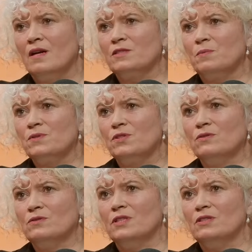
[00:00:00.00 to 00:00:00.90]
I suppose the
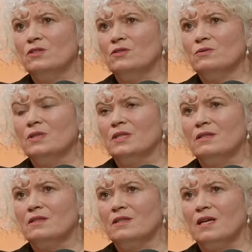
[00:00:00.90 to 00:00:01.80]

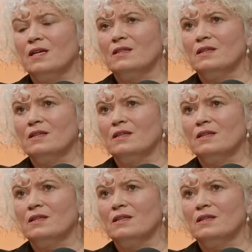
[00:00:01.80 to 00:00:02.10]
only thing